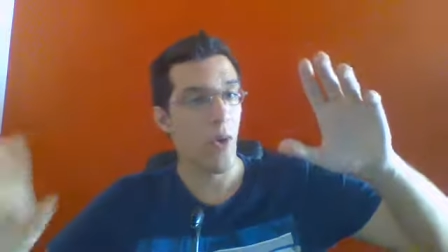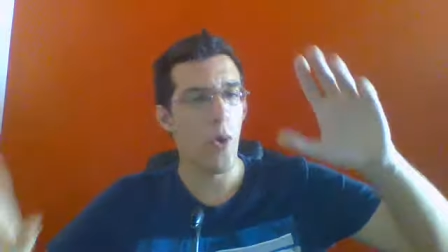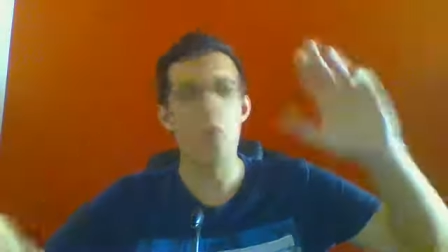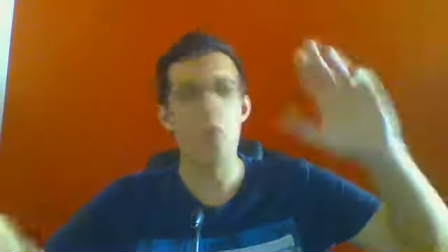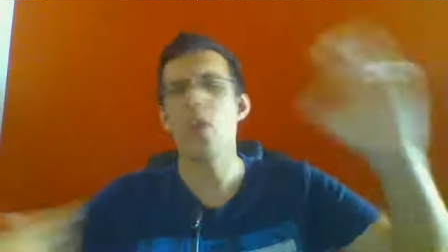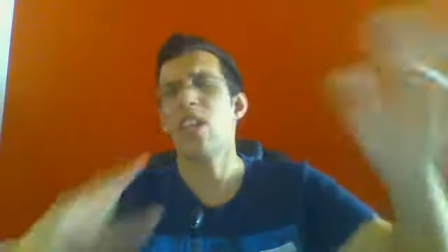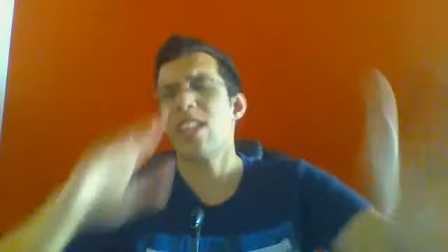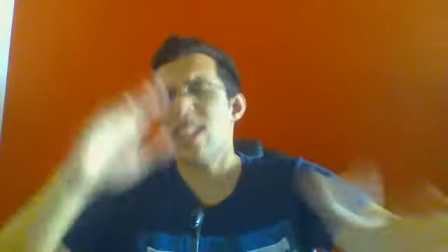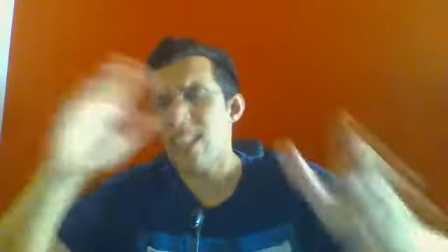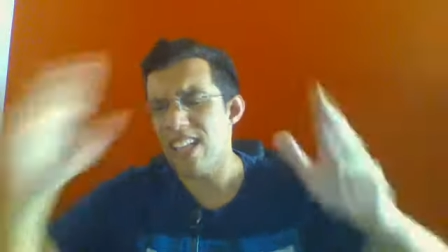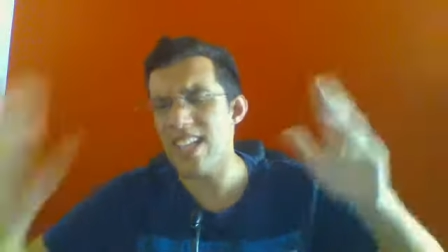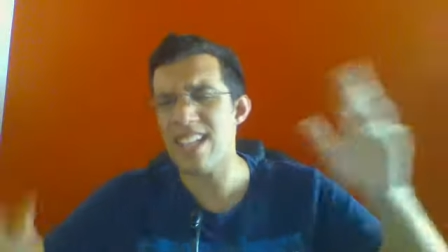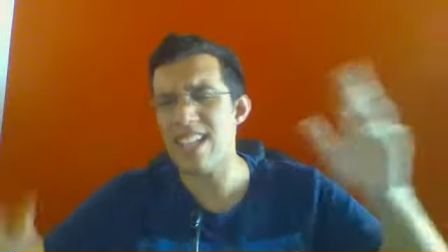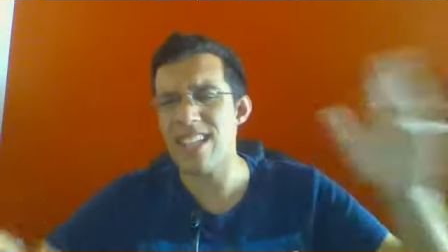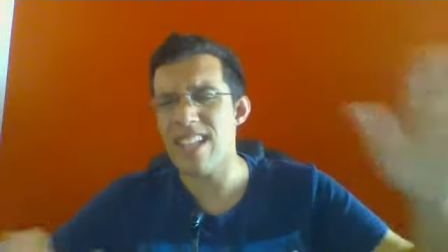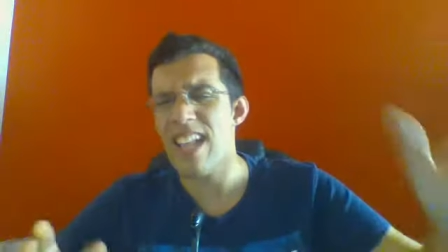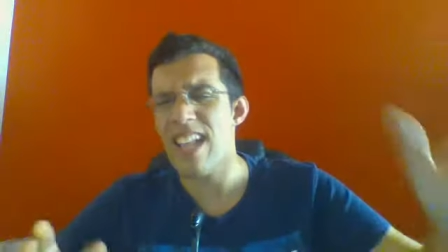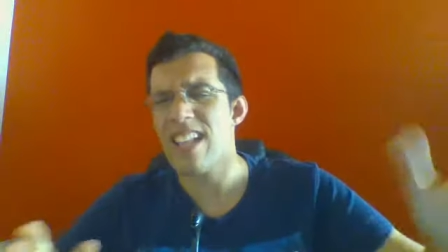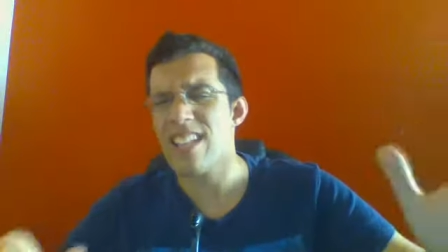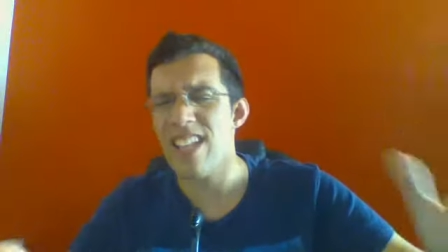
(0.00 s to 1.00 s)
Or at
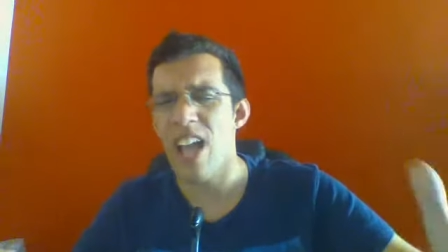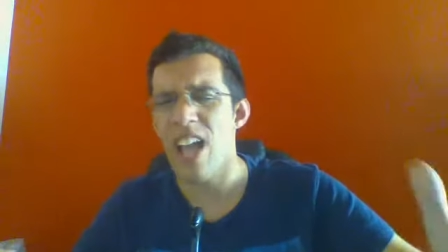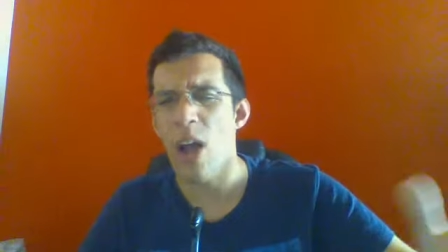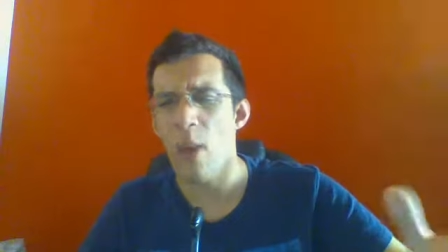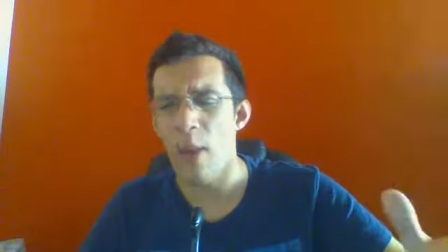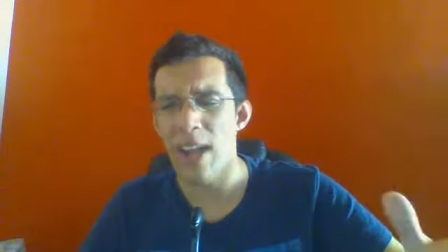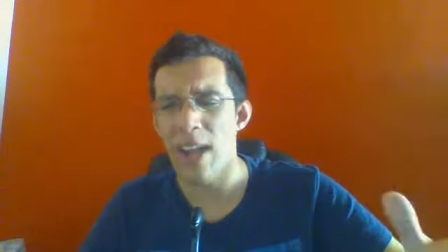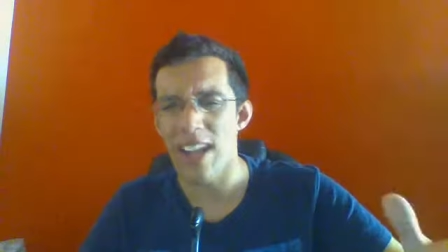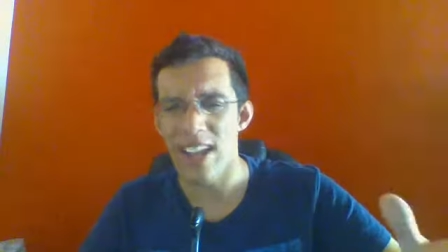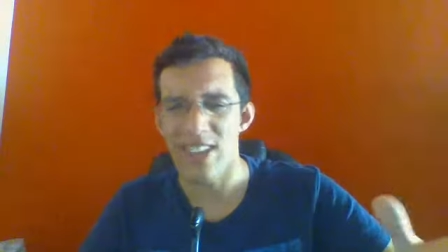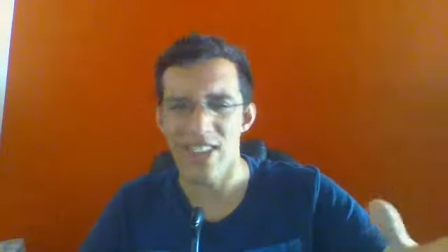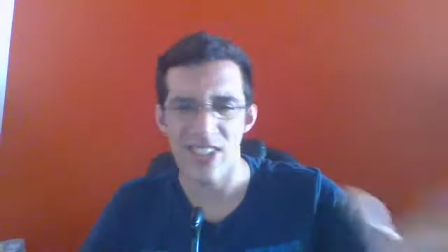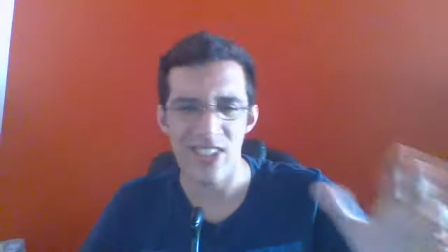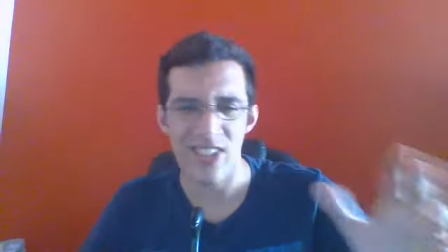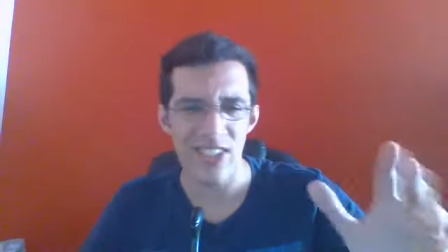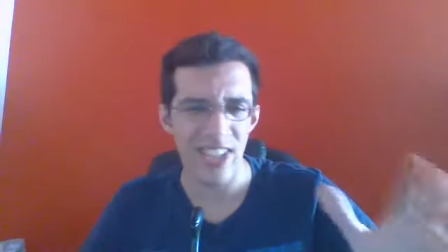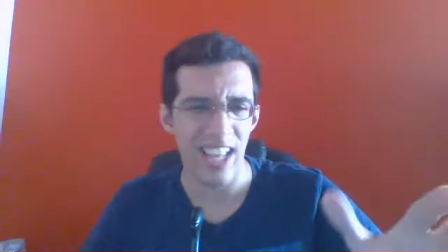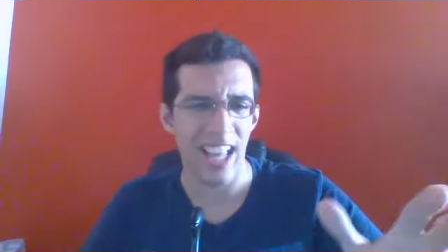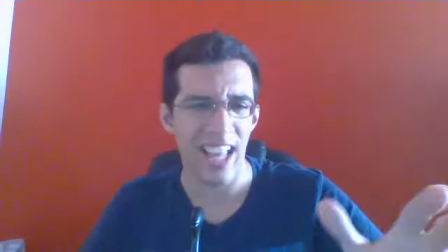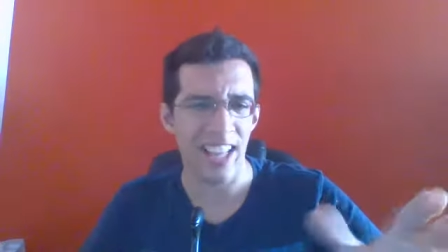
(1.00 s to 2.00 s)
least that's how I
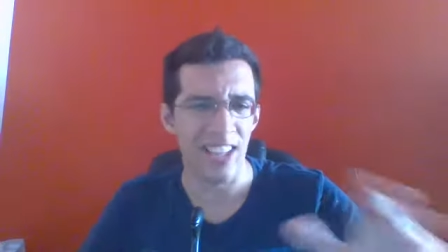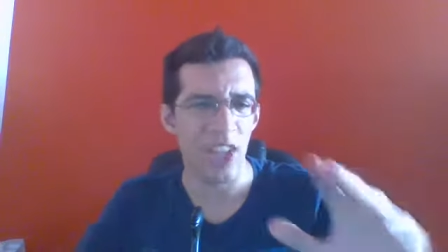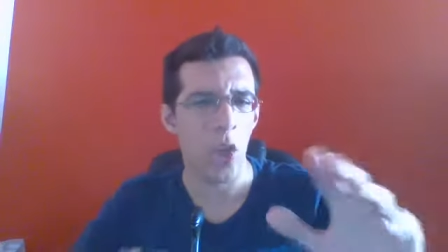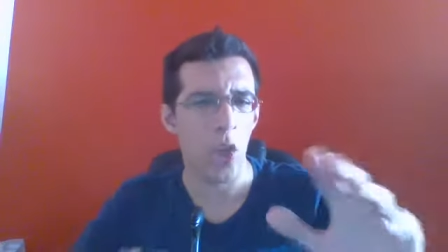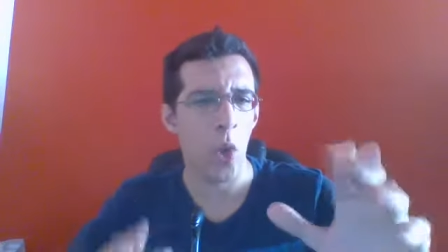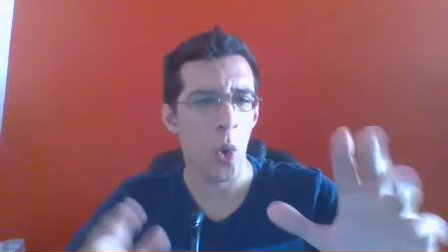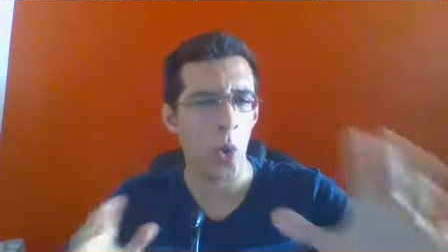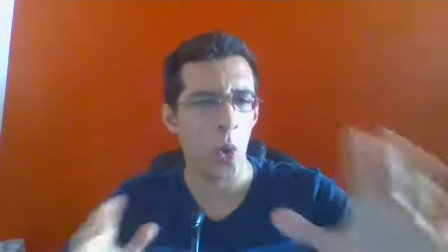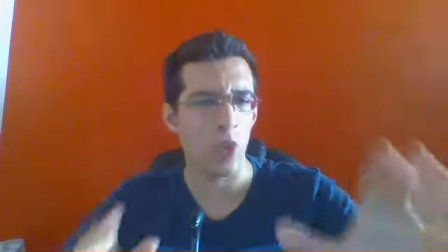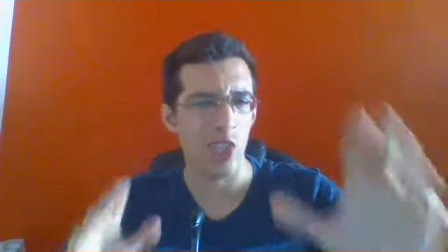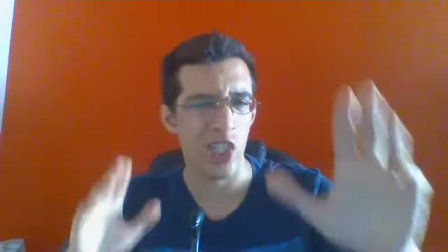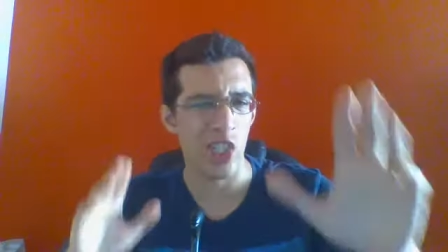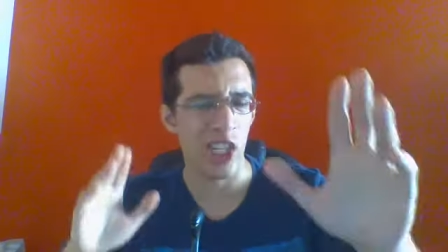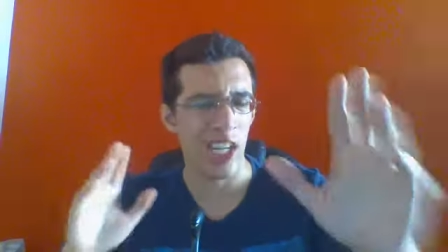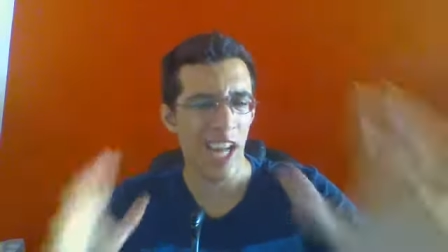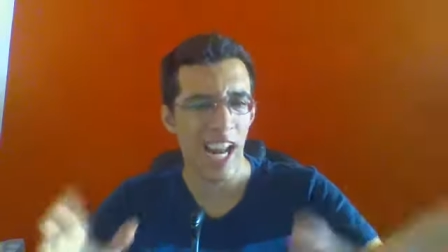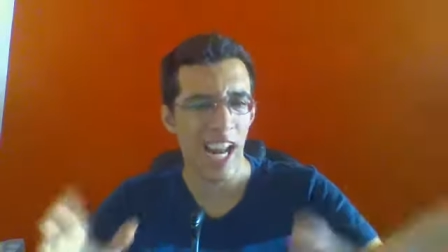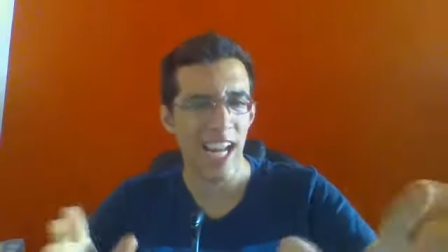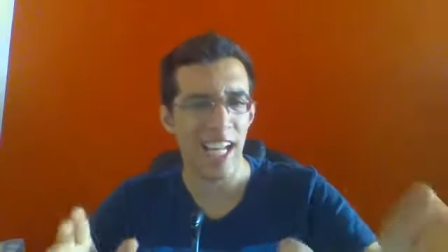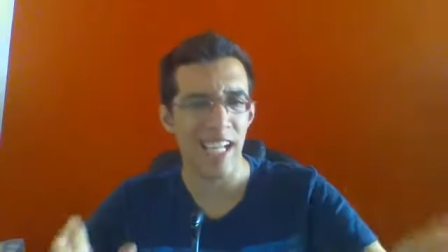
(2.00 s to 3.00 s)
understand the whole
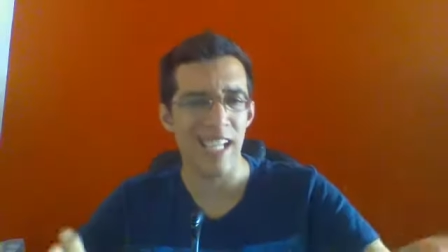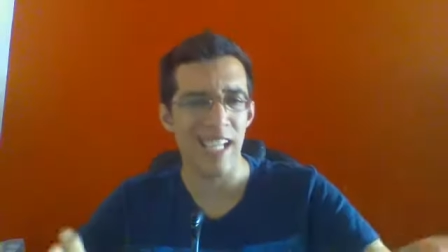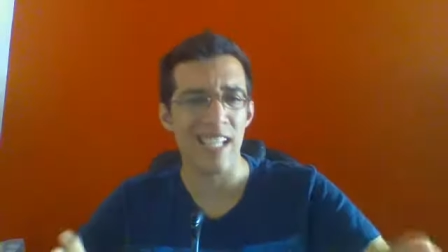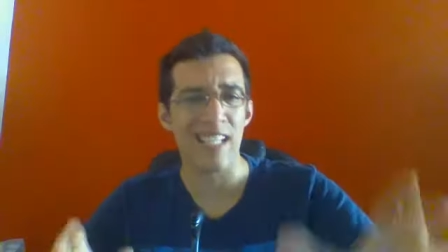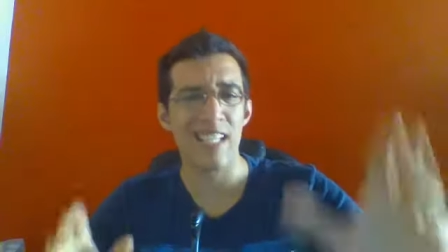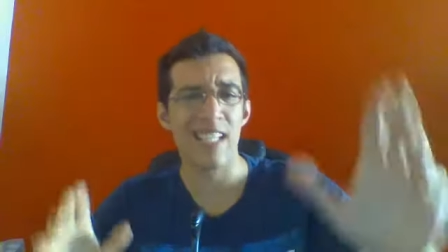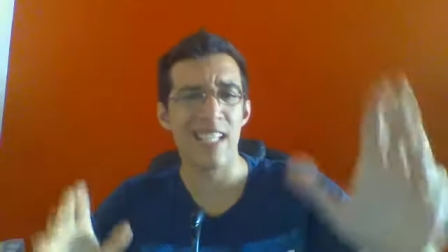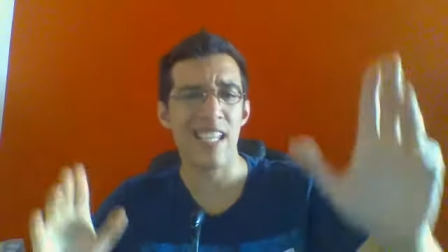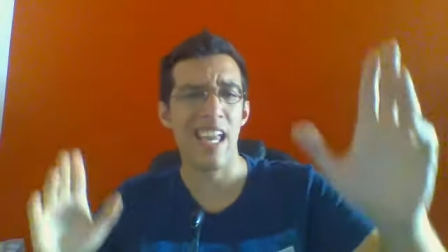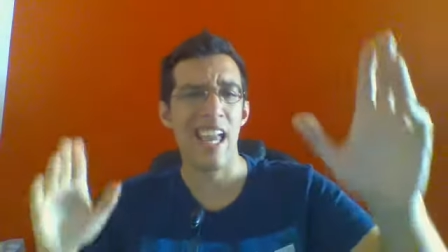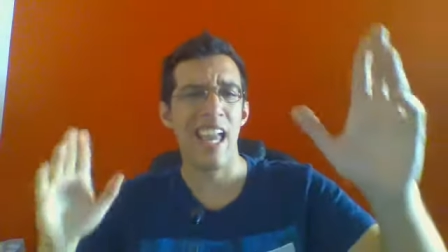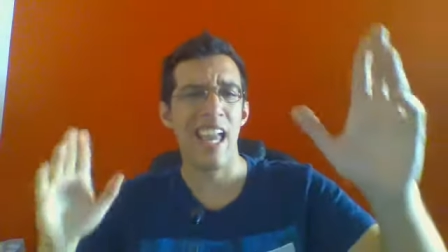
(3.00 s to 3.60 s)
shenanigans.